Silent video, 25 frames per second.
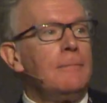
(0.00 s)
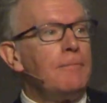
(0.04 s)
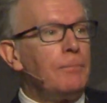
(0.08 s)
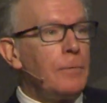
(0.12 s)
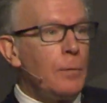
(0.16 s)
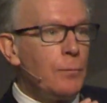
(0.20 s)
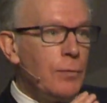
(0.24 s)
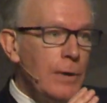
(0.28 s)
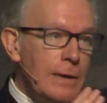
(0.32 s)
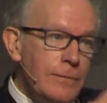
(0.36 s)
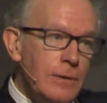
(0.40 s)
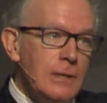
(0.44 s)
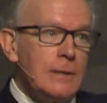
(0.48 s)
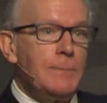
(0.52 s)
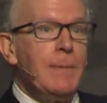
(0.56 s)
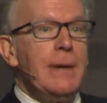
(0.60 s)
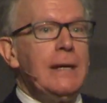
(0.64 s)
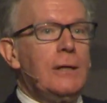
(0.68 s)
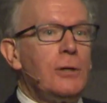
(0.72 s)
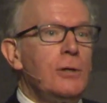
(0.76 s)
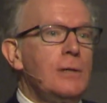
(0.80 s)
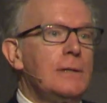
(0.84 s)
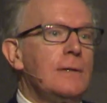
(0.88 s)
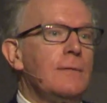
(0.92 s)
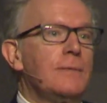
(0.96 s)
The previous
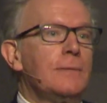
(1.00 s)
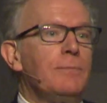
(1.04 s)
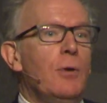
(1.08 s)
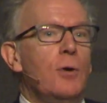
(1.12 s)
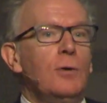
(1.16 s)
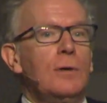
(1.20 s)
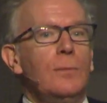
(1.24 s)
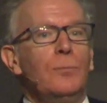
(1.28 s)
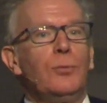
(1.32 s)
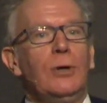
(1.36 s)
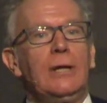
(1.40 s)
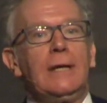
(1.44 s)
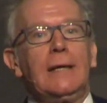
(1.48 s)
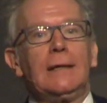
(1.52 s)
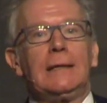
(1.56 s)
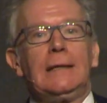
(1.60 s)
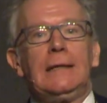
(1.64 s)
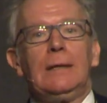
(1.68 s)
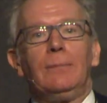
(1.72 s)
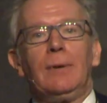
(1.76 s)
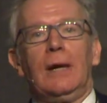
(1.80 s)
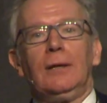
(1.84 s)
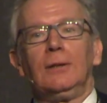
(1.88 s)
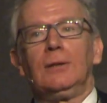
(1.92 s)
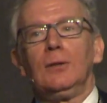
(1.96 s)
speakers have spoken brilliantly
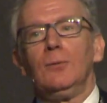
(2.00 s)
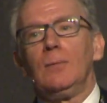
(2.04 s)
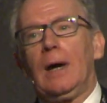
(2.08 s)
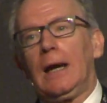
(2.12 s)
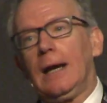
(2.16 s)
about them,